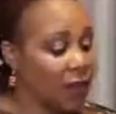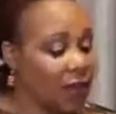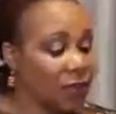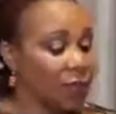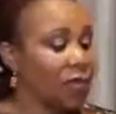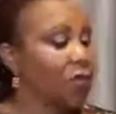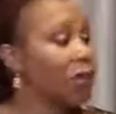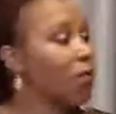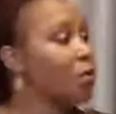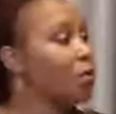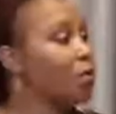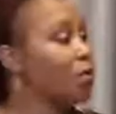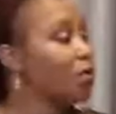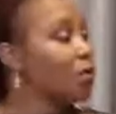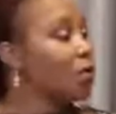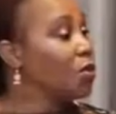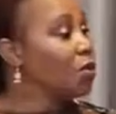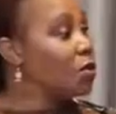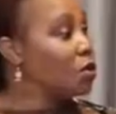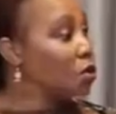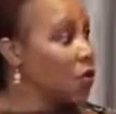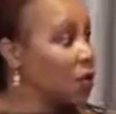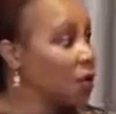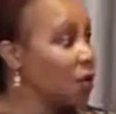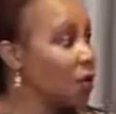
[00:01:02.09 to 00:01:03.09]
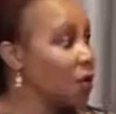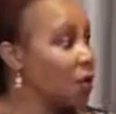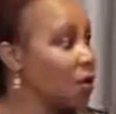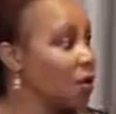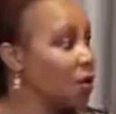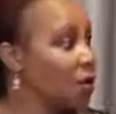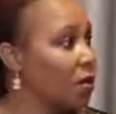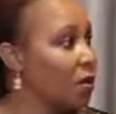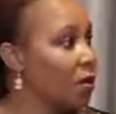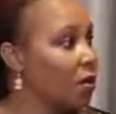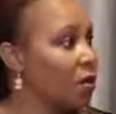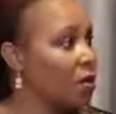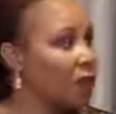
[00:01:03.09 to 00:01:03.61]
So those should be your
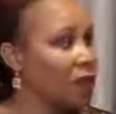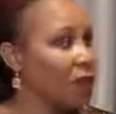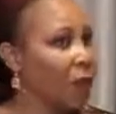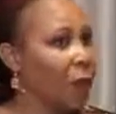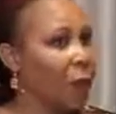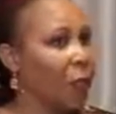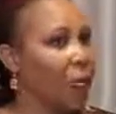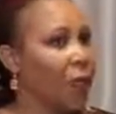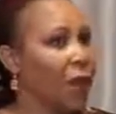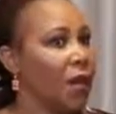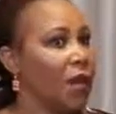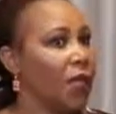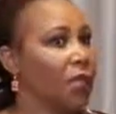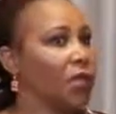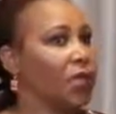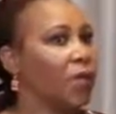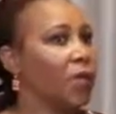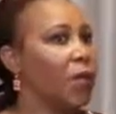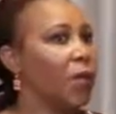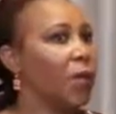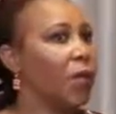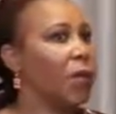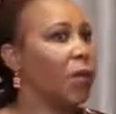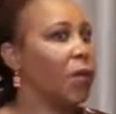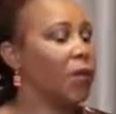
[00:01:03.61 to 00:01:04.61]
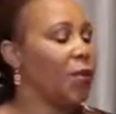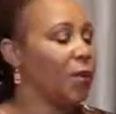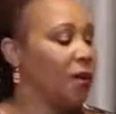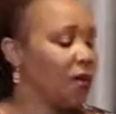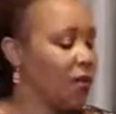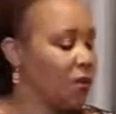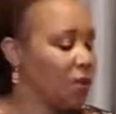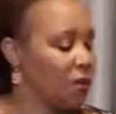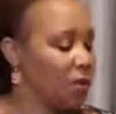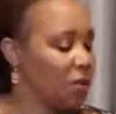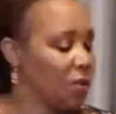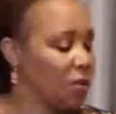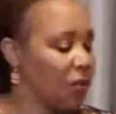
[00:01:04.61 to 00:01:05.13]
goals. So we
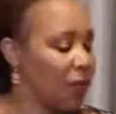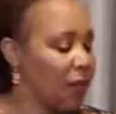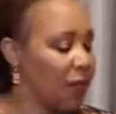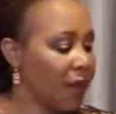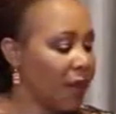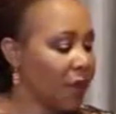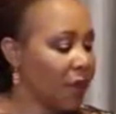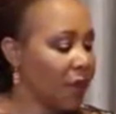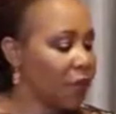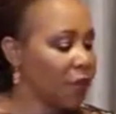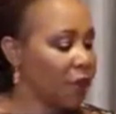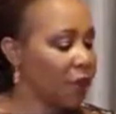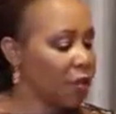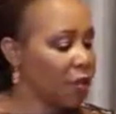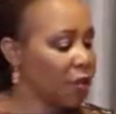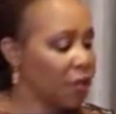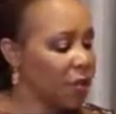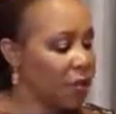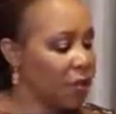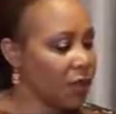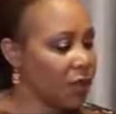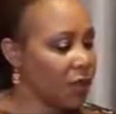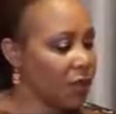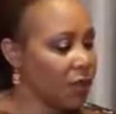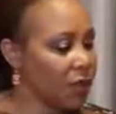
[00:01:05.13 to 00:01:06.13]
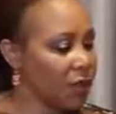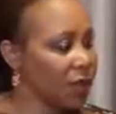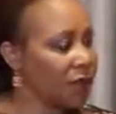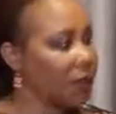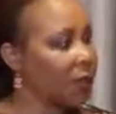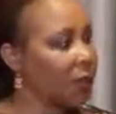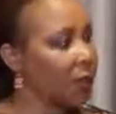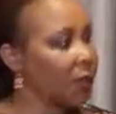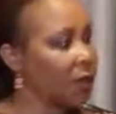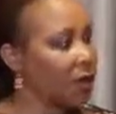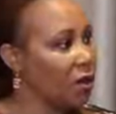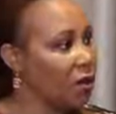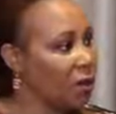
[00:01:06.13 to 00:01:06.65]
need to have short,
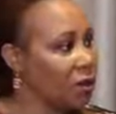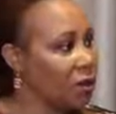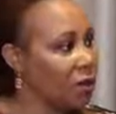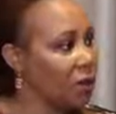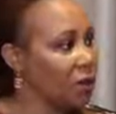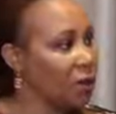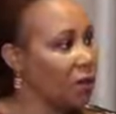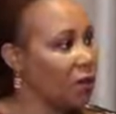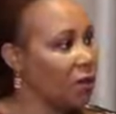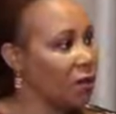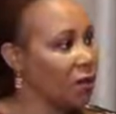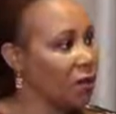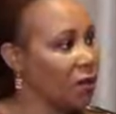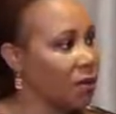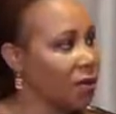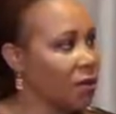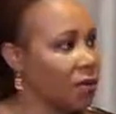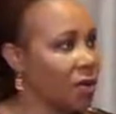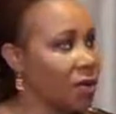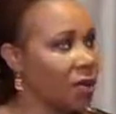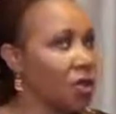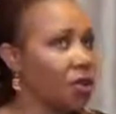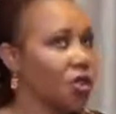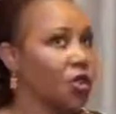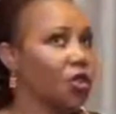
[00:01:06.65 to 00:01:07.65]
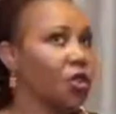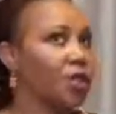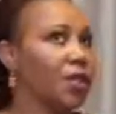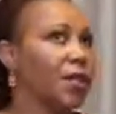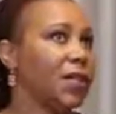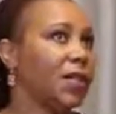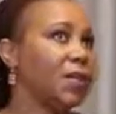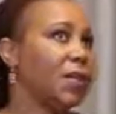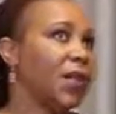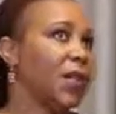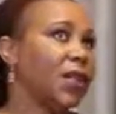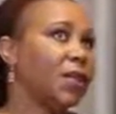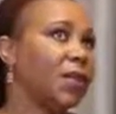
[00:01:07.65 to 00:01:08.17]
medium, and long-term goals. Short
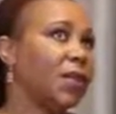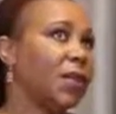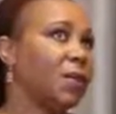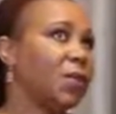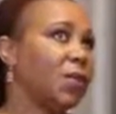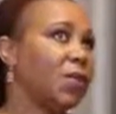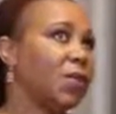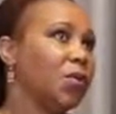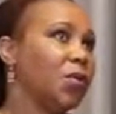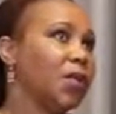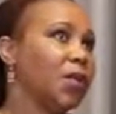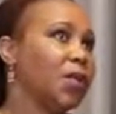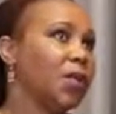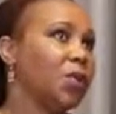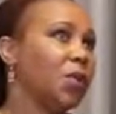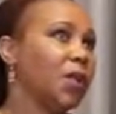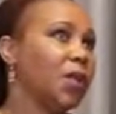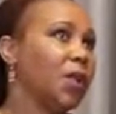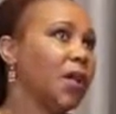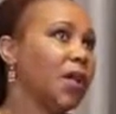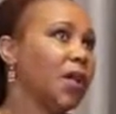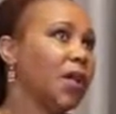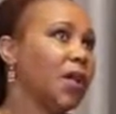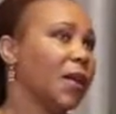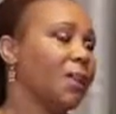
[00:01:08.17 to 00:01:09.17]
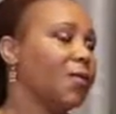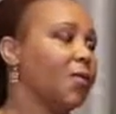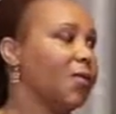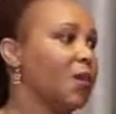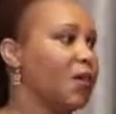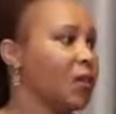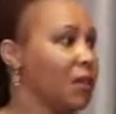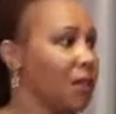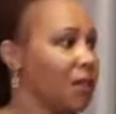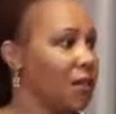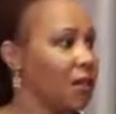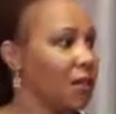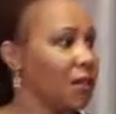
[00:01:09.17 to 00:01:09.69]
is anything between 0 and up to
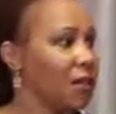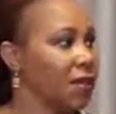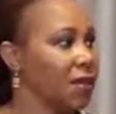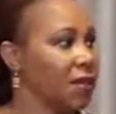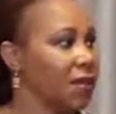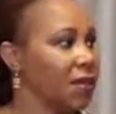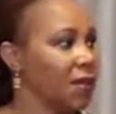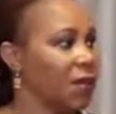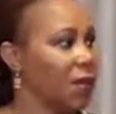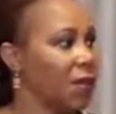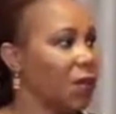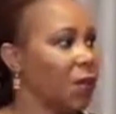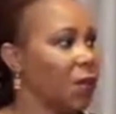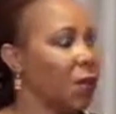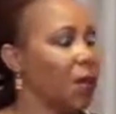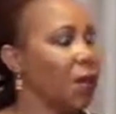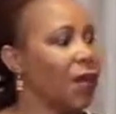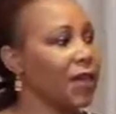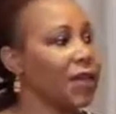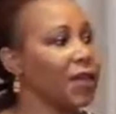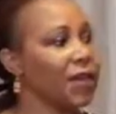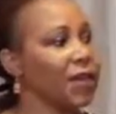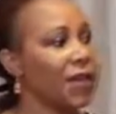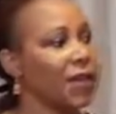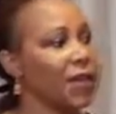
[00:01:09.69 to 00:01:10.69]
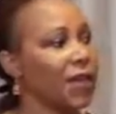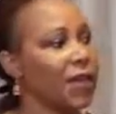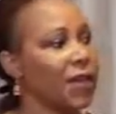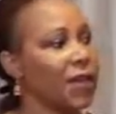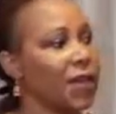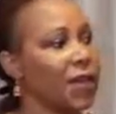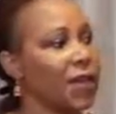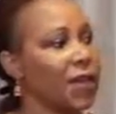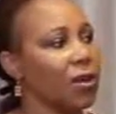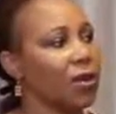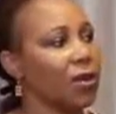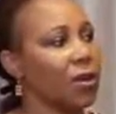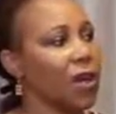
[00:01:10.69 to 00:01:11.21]
3 years. What
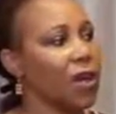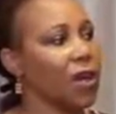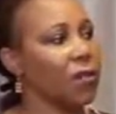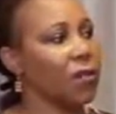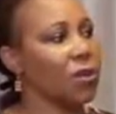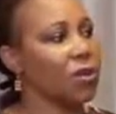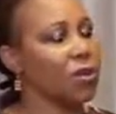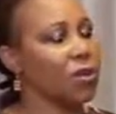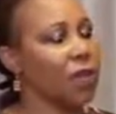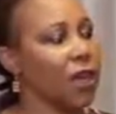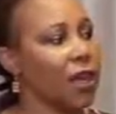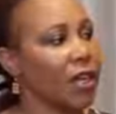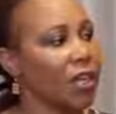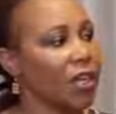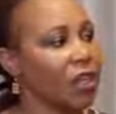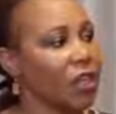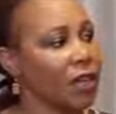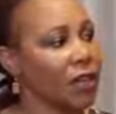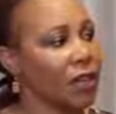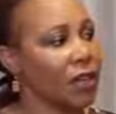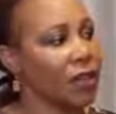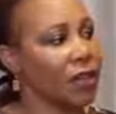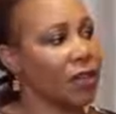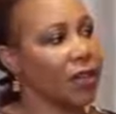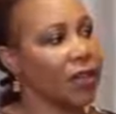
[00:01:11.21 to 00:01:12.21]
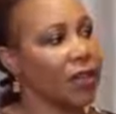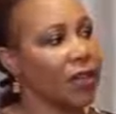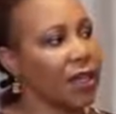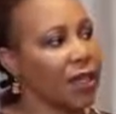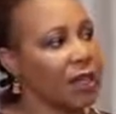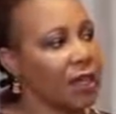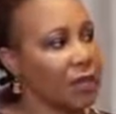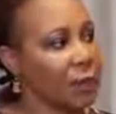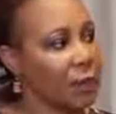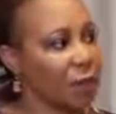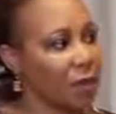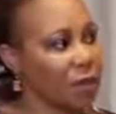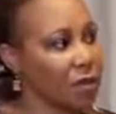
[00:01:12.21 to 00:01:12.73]
are you able to achieve in that
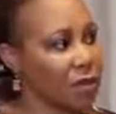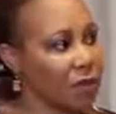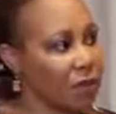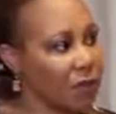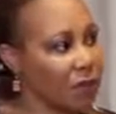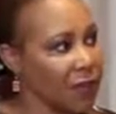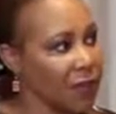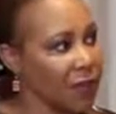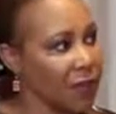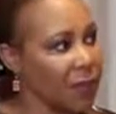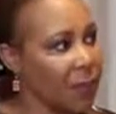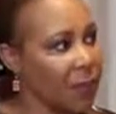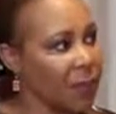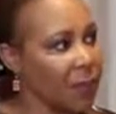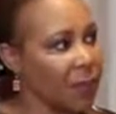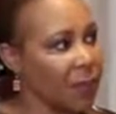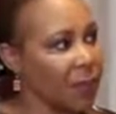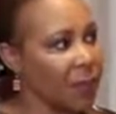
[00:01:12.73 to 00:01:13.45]
space of time?